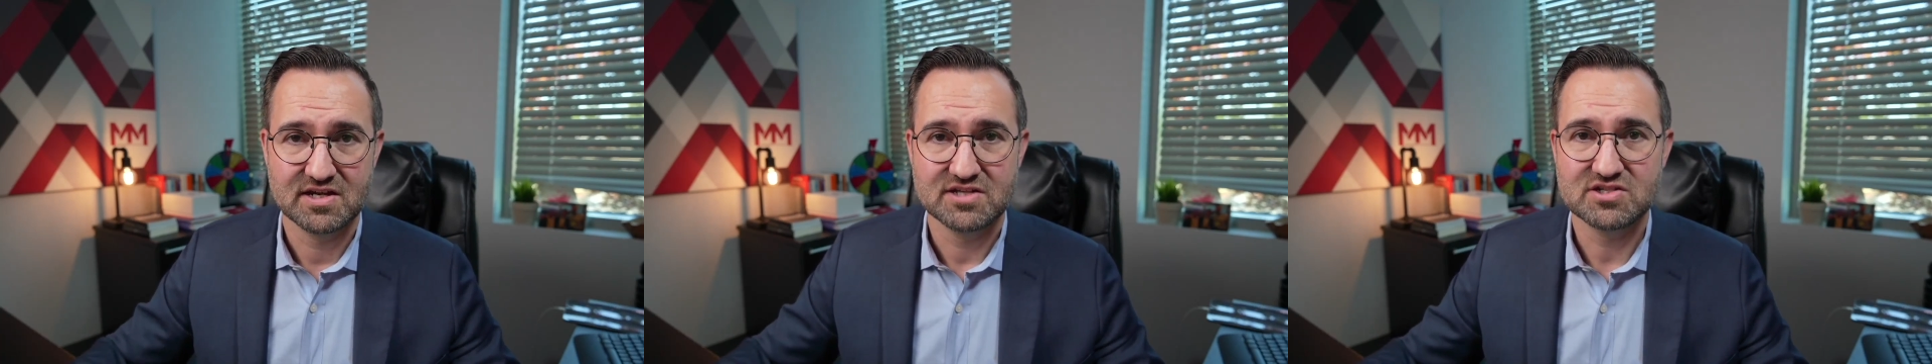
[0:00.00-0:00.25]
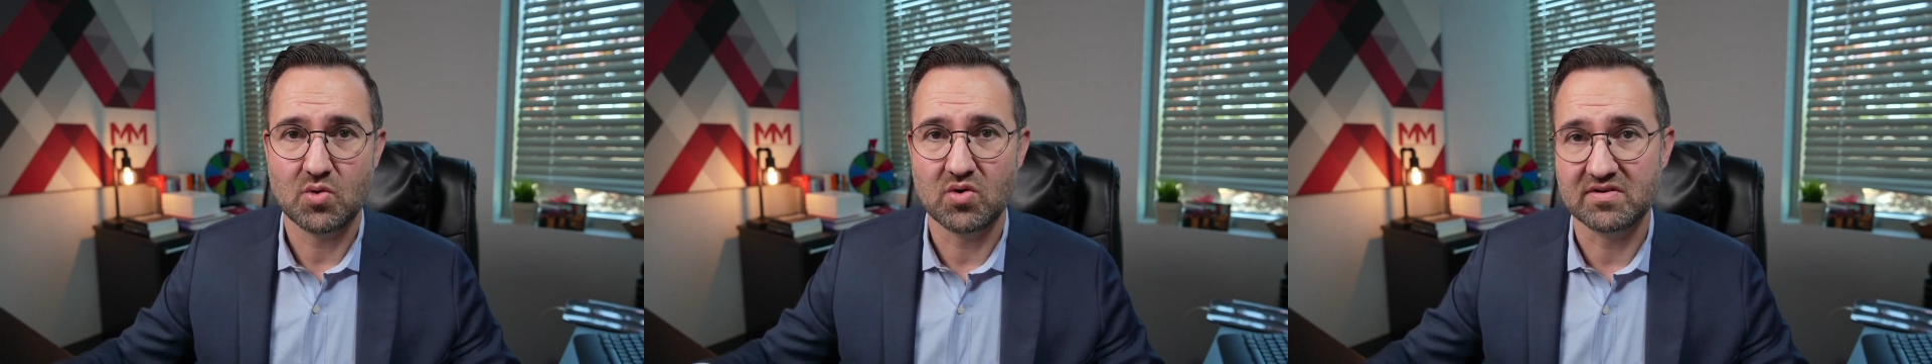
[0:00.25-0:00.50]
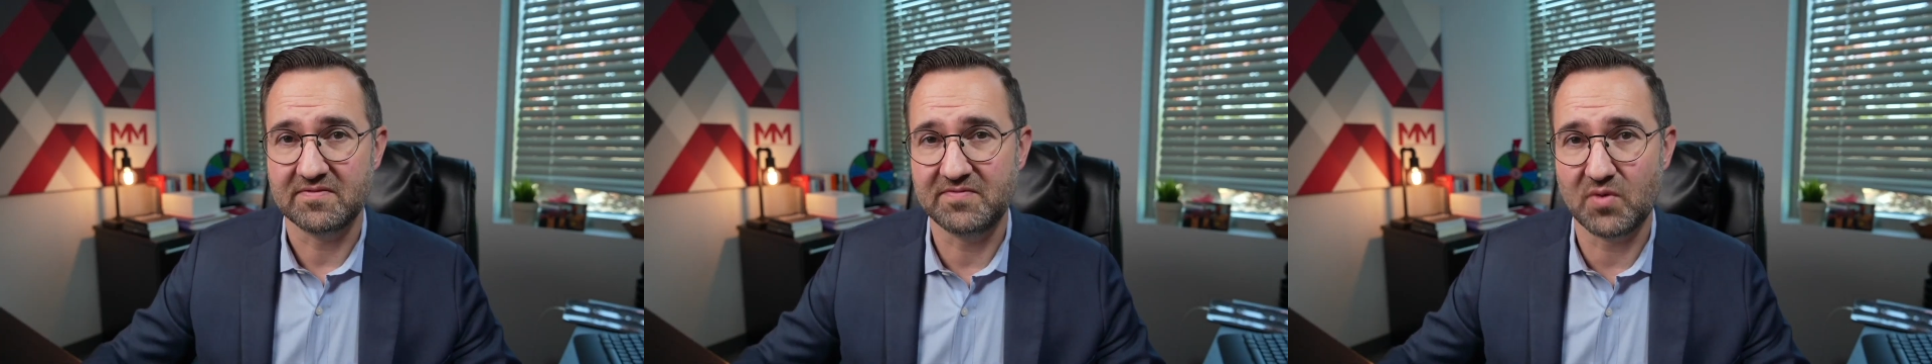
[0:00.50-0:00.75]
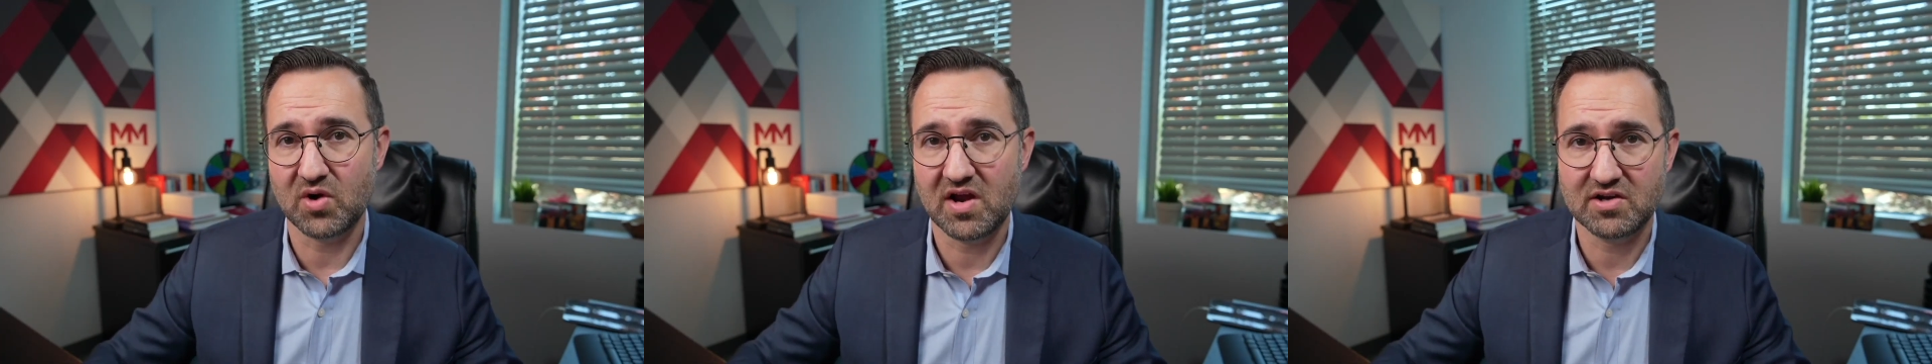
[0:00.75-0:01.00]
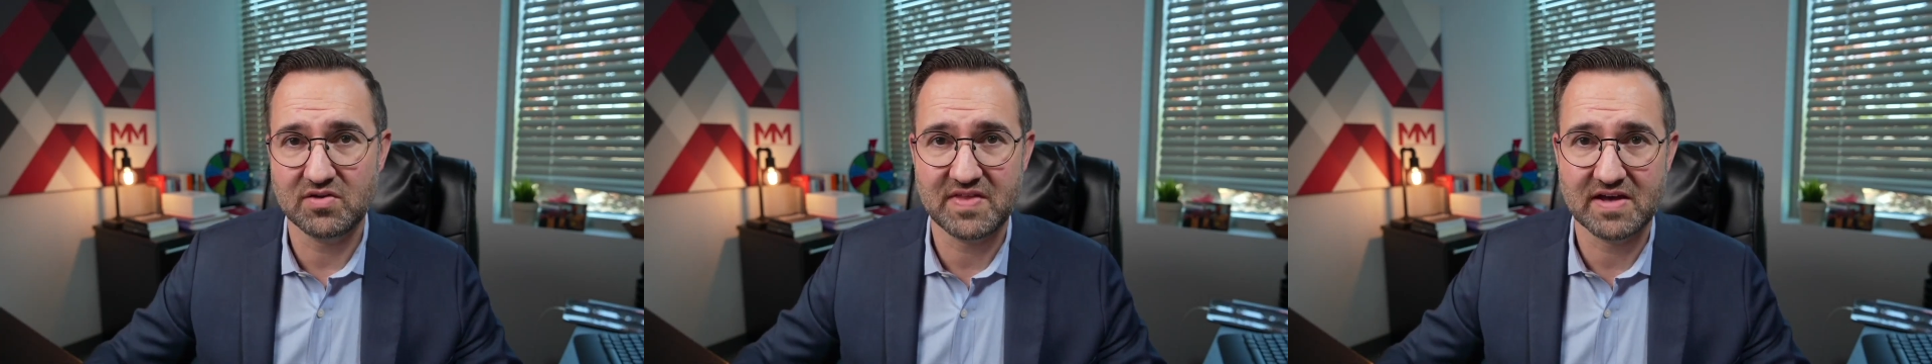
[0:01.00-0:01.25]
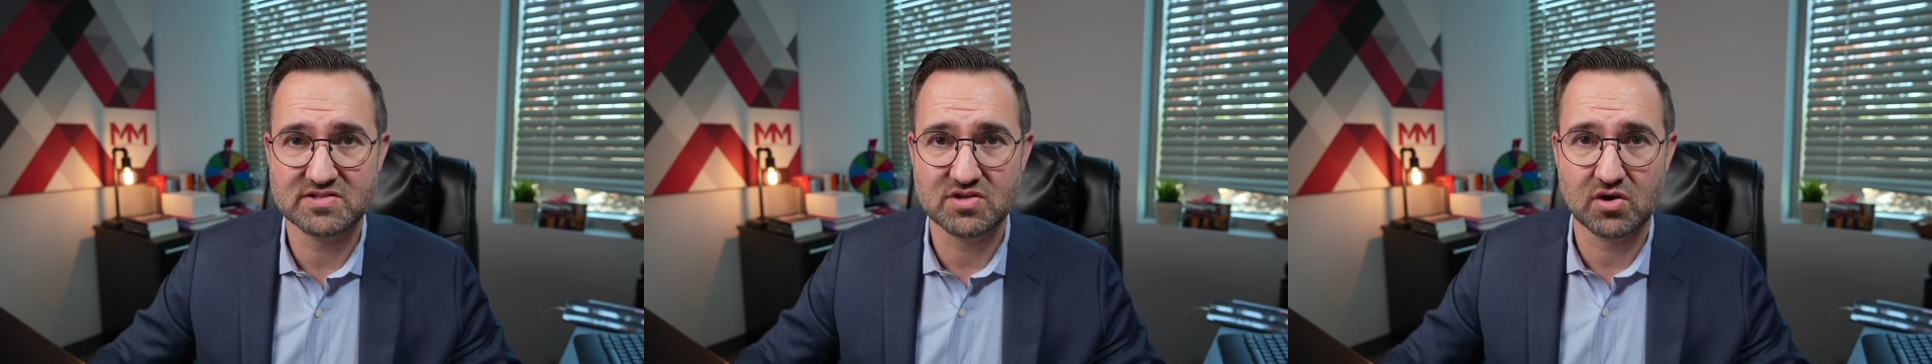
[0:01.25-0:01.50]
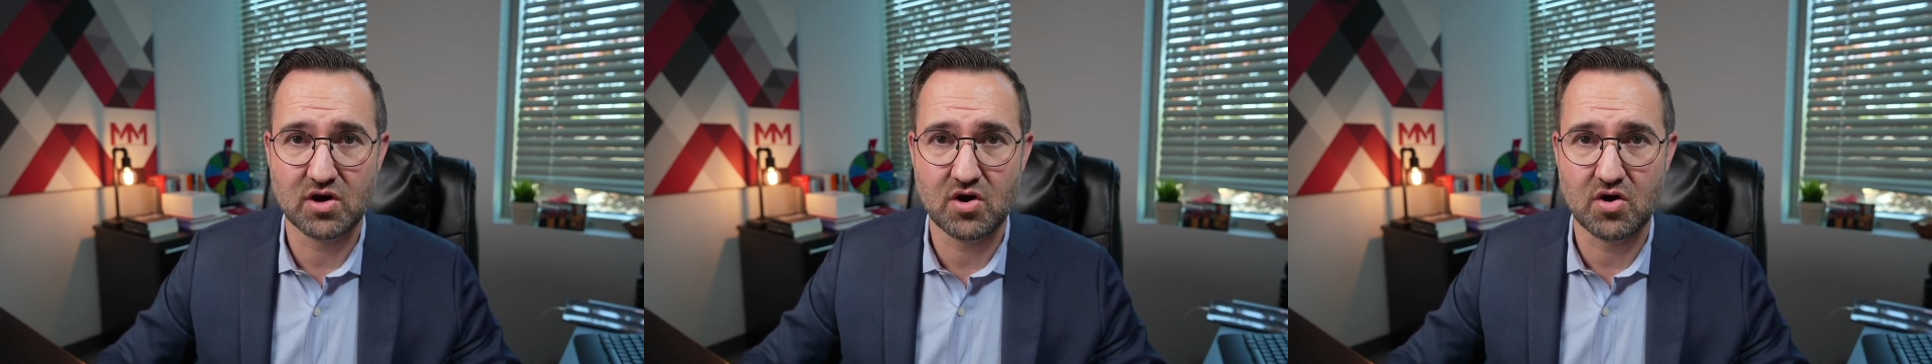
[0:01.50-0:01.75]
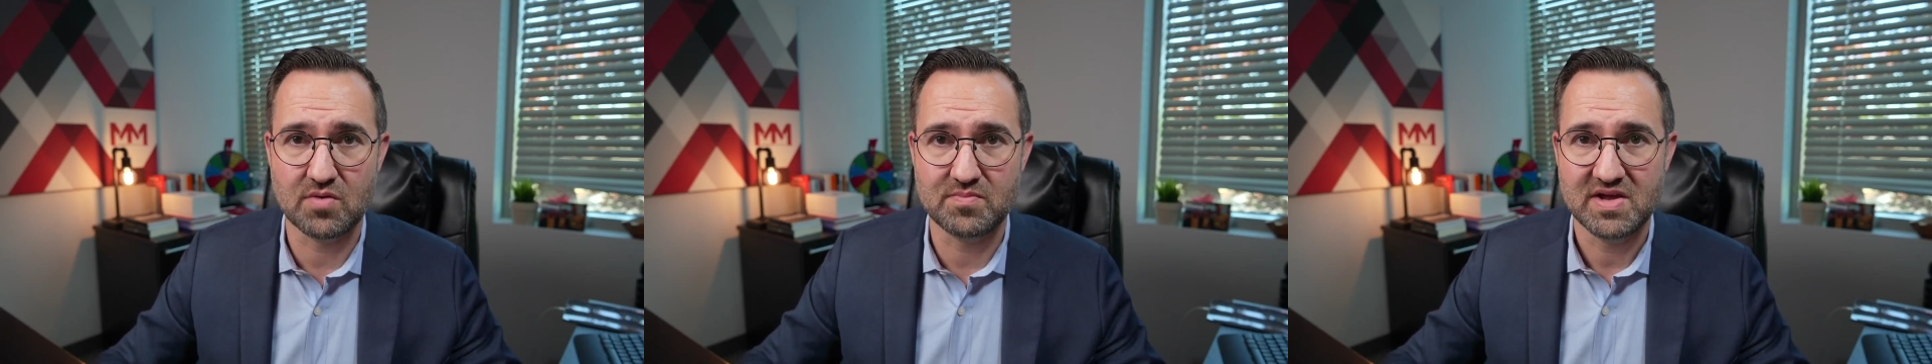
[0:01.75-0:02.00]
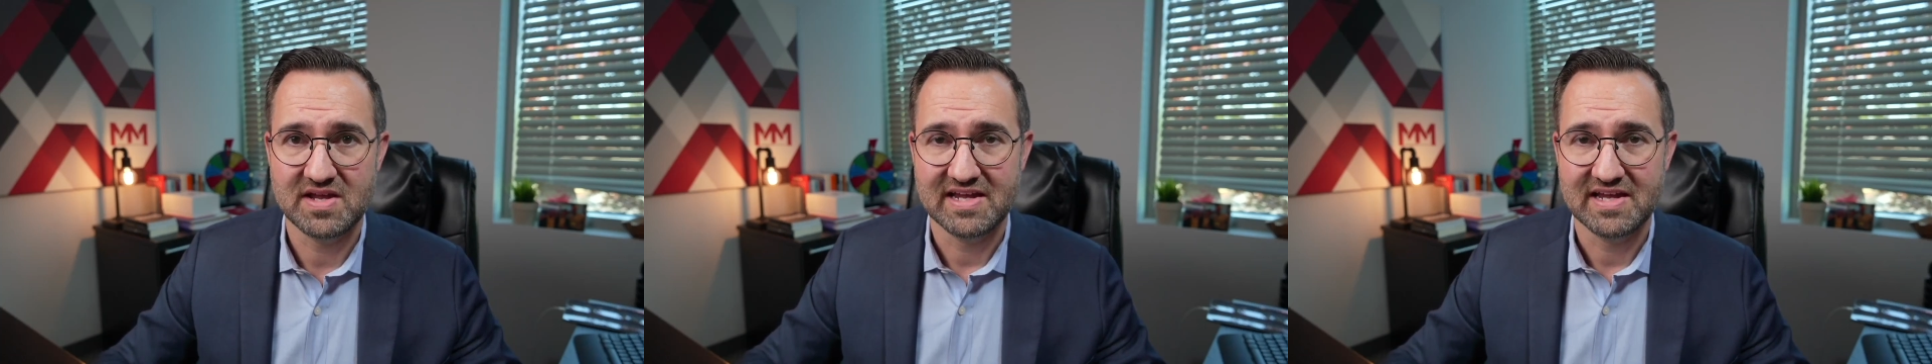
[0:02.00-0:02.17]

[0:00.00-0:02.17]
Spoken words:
So on a $400,000 home,